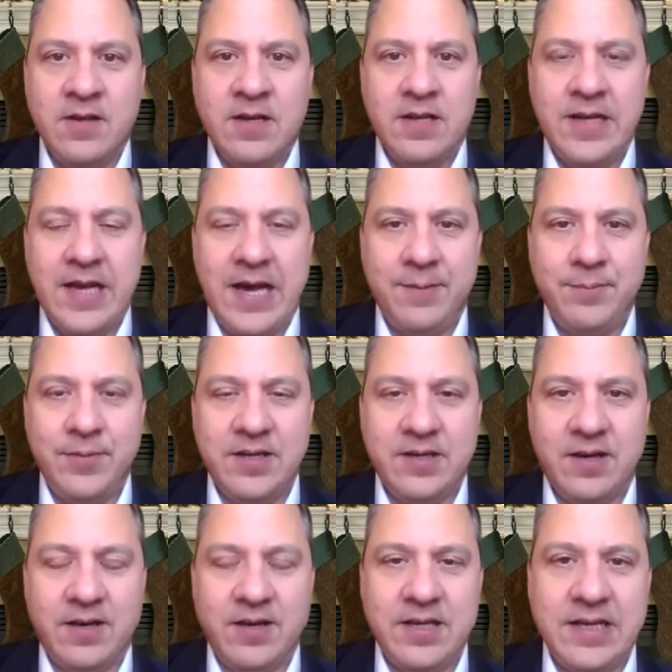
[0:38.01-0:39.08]
not being
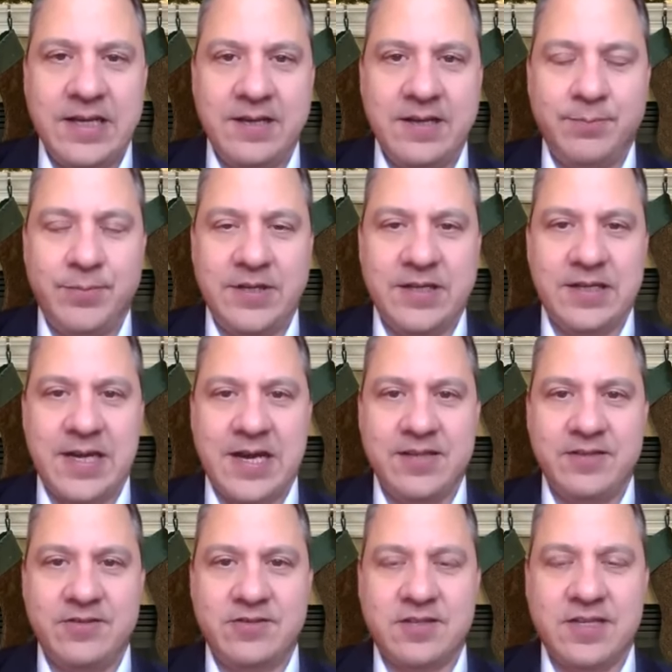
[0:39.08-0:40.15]
naughty and being
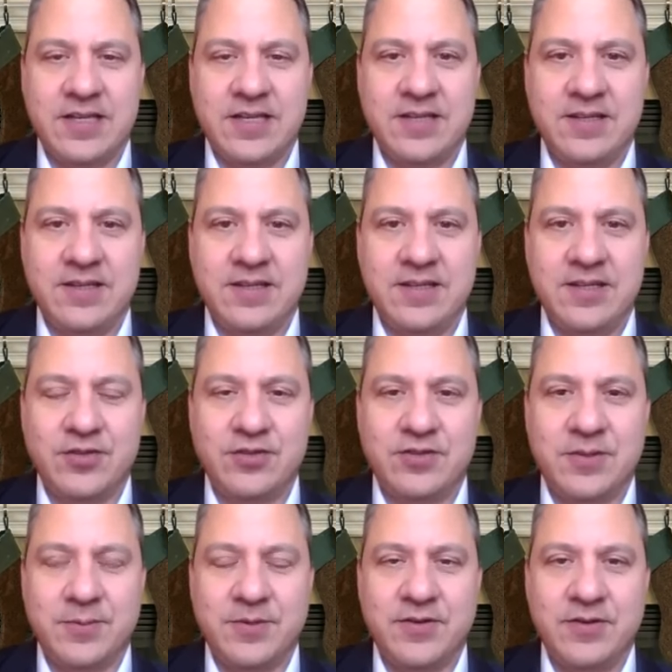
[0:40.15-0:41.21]
nice, getting
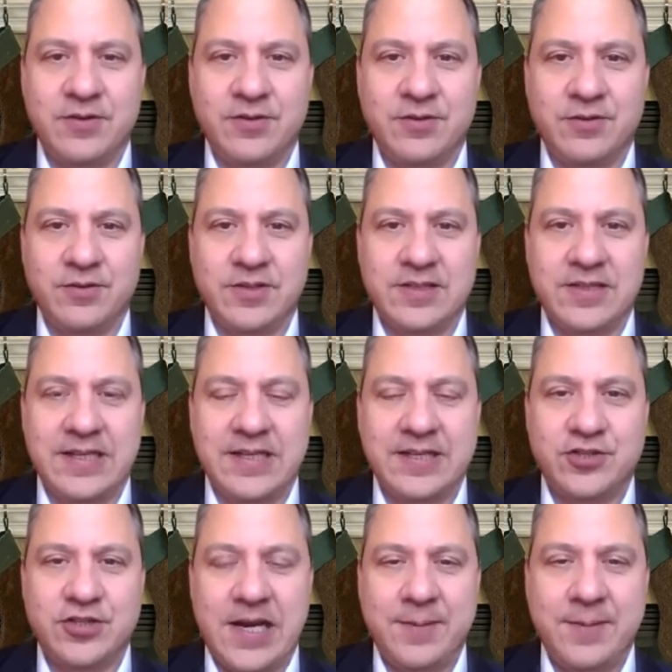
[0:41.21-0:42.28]
some of your
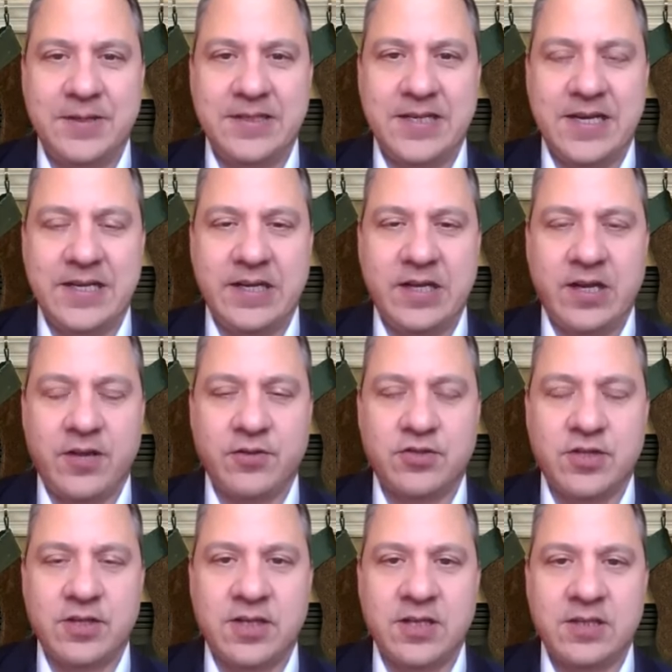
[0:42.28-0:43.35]
shopping done and all those
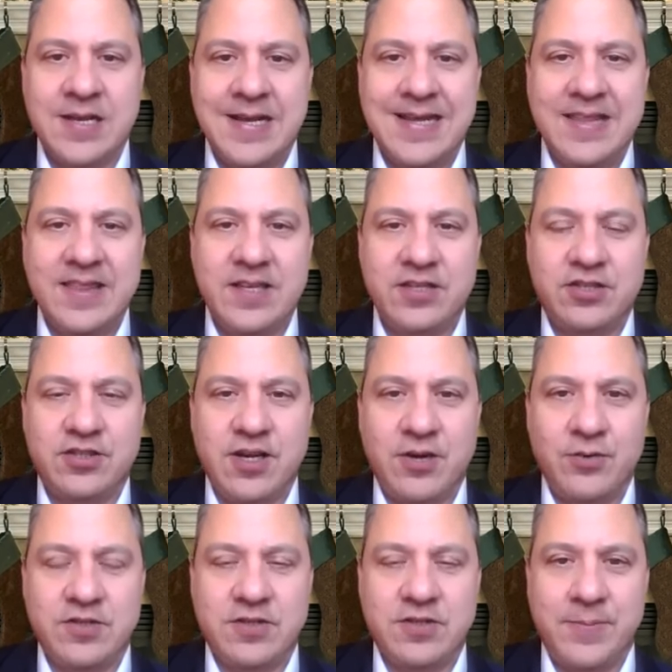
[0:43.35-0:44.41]
good things. This
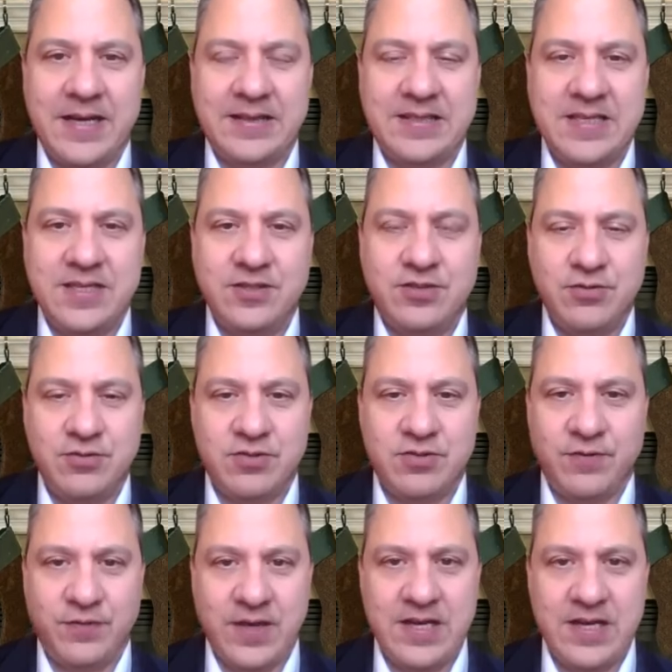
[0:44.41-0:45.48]
show is about the issues of
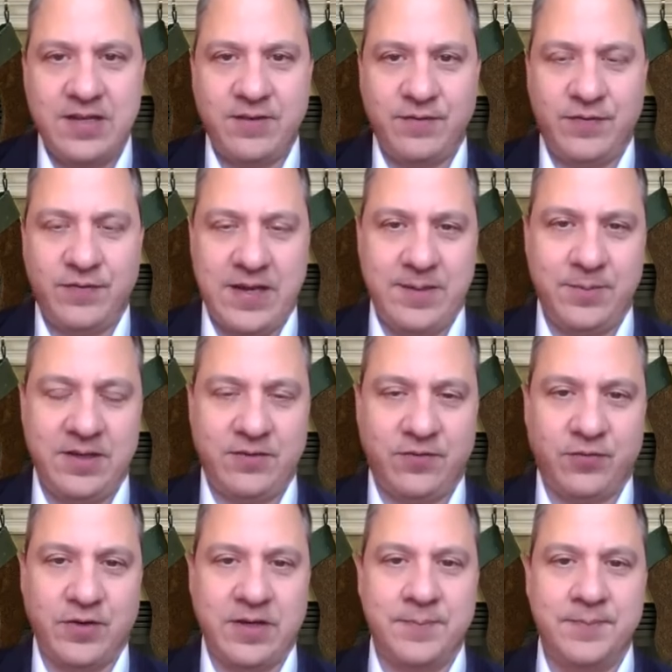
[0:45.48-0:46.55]
faith, family, and
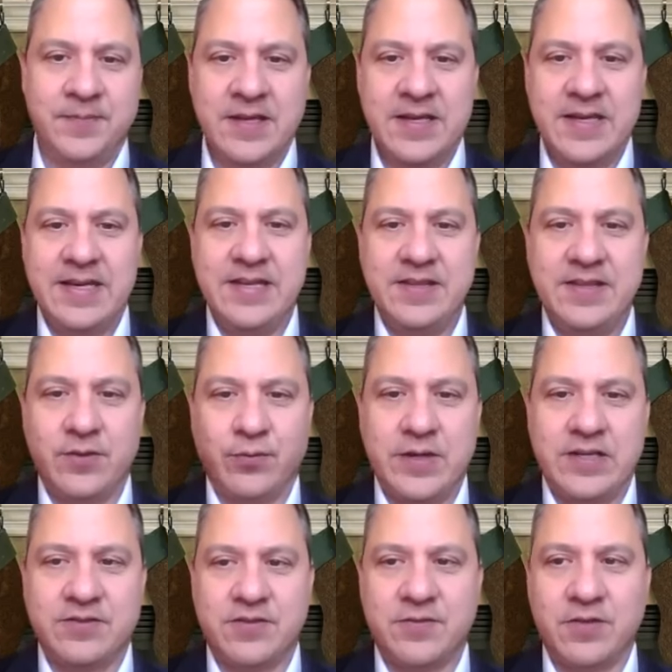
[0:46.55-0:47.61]
freedom in the
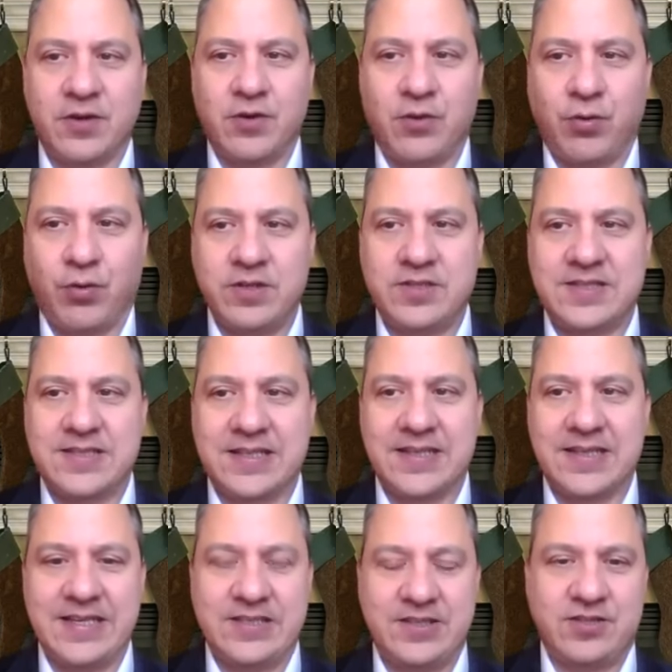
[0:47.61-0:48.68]
arenas of the courts, the
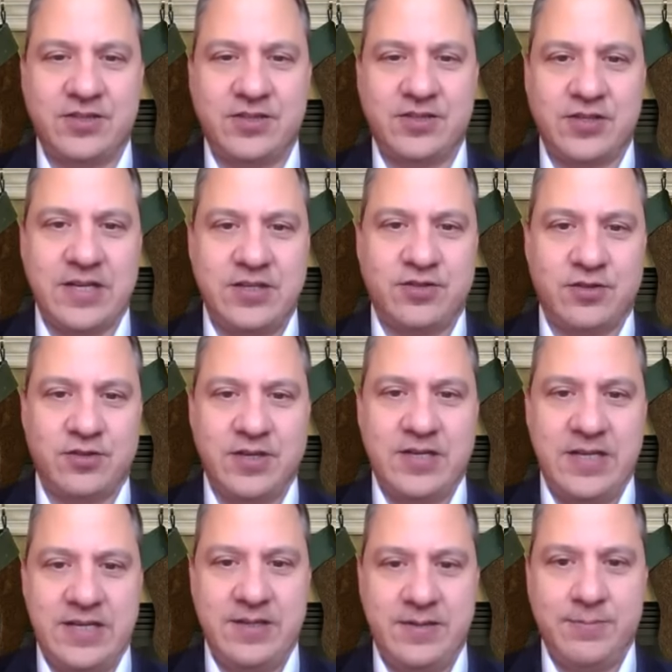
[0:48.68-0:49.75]
legislature,
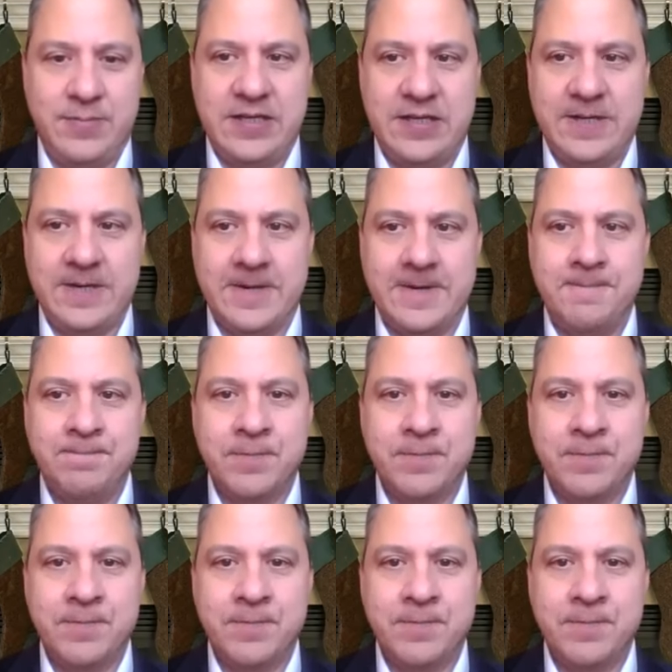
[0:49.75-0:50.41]
and the media.